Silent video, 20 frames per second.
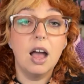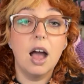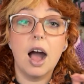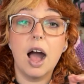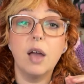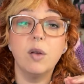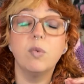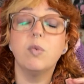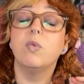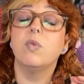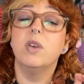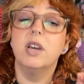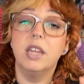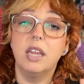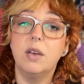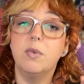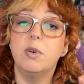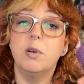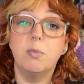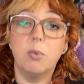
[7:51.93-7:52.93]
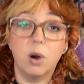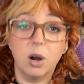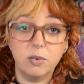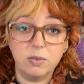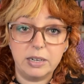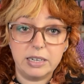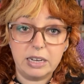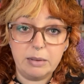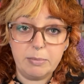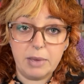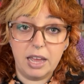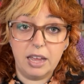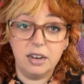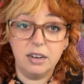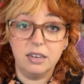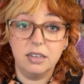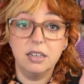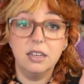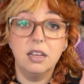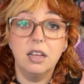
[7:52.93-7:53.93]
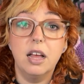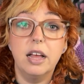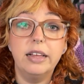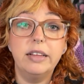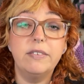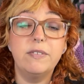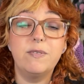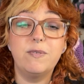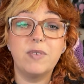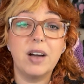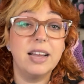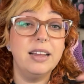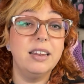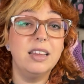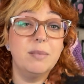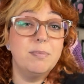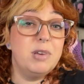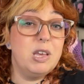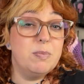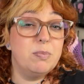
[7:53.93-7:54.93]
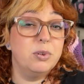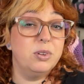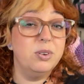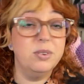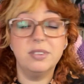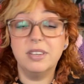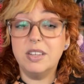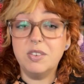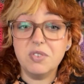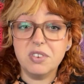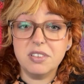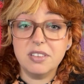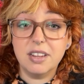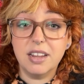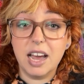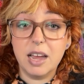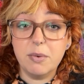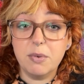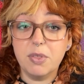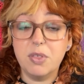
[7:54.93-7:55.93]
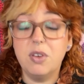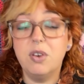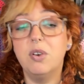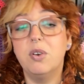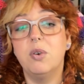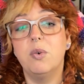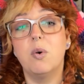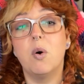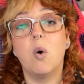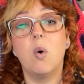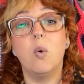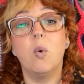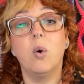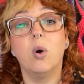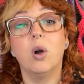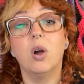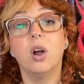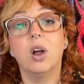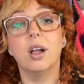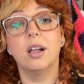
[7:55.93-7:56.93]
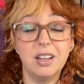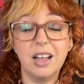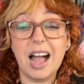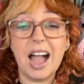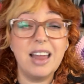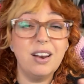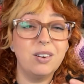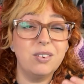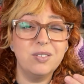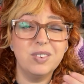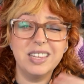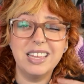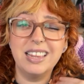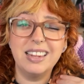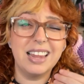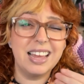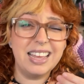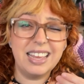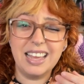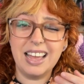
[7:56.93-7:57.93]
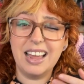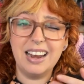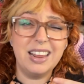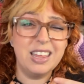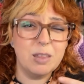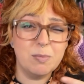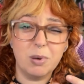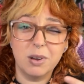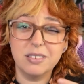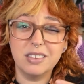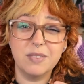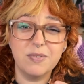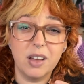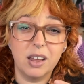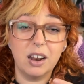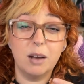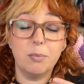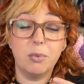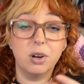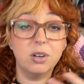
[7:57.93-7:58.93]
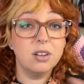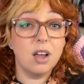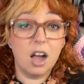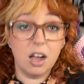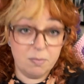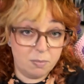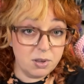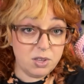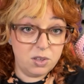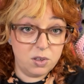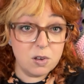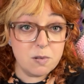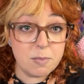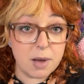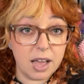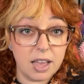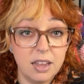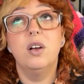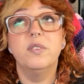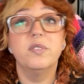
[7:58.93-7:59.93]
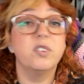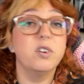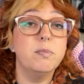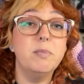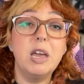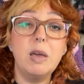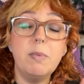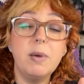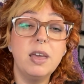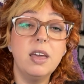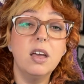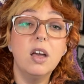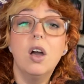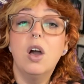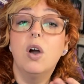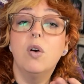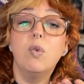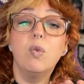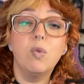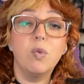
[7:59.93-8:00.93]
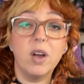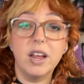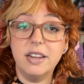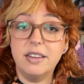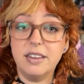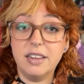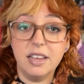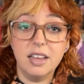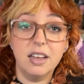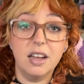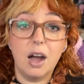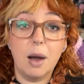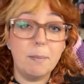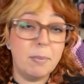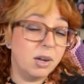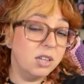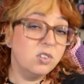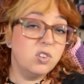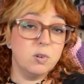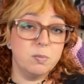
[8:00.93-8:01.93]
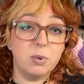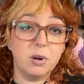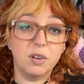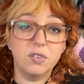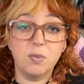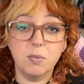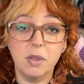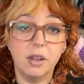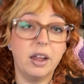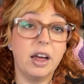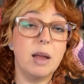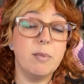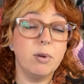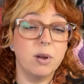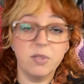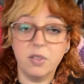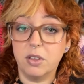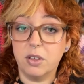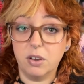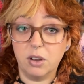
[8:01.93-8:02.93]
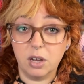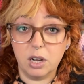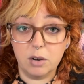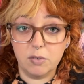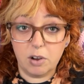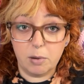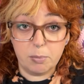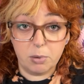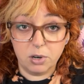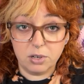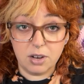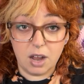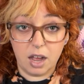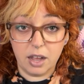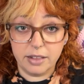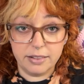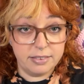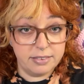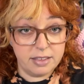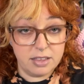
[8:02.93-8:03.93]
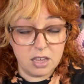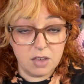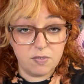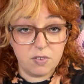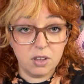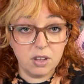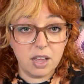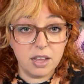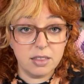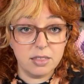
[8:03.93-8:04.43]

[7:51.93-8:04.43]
I really would more recommend finding people whose interests align with you, or I don't really like any of the books I found on Book Talk, but you might. So maybe renting a bunch of books from the library that you heard of on Book Talk and seeing if you like